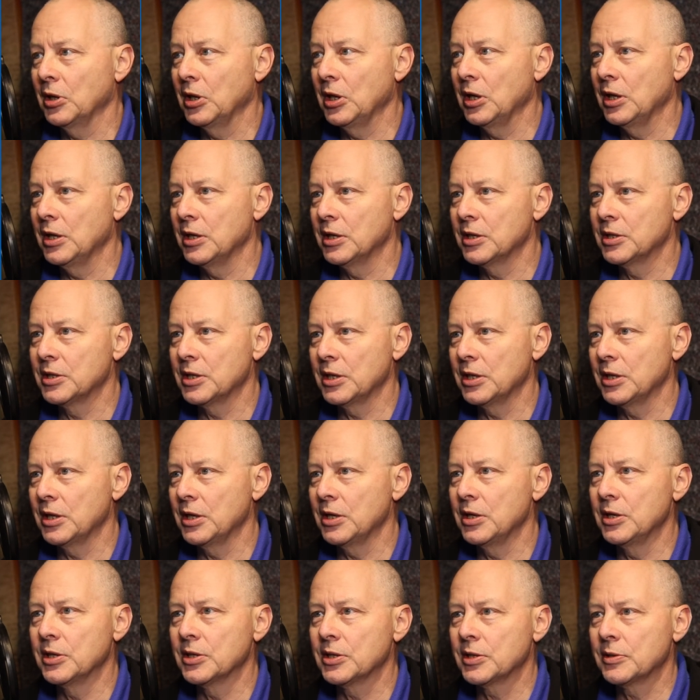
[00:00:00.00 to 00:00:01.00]
is
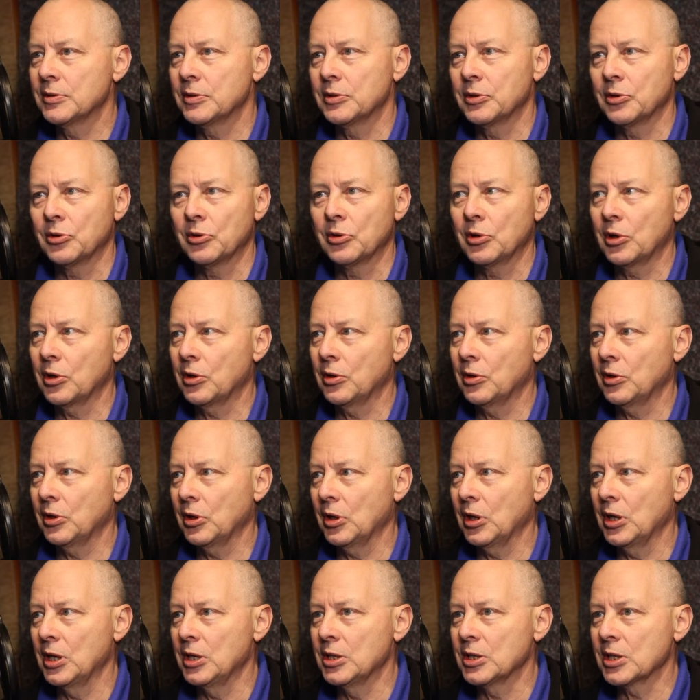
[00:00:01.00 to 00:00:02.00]

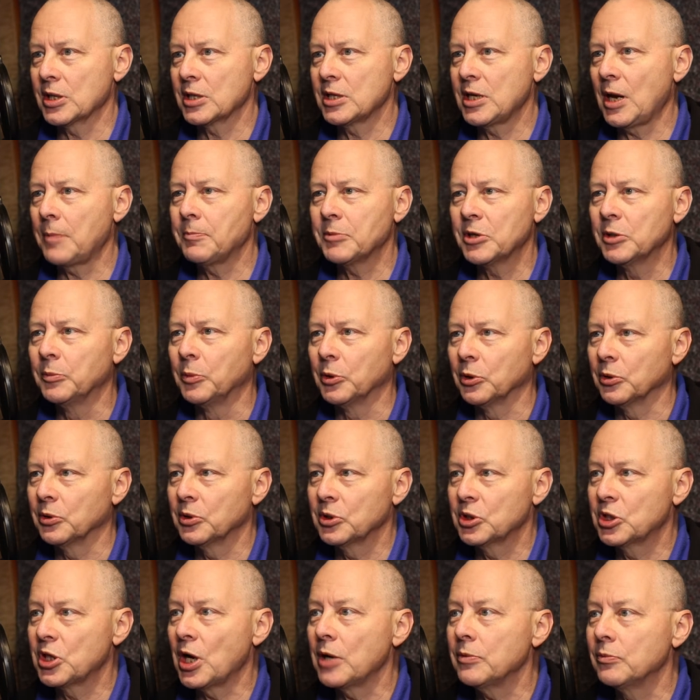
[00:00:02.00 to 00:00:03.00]
acceptable
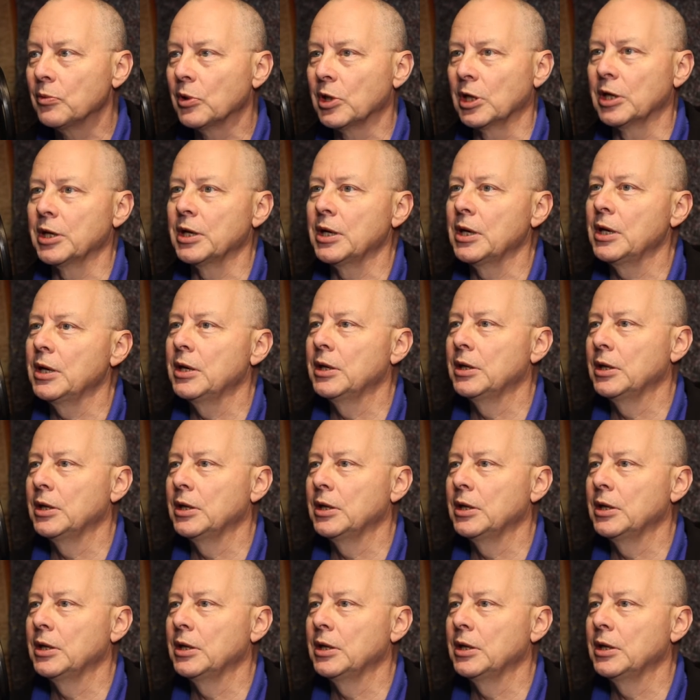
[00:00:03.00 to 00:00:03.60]
generally.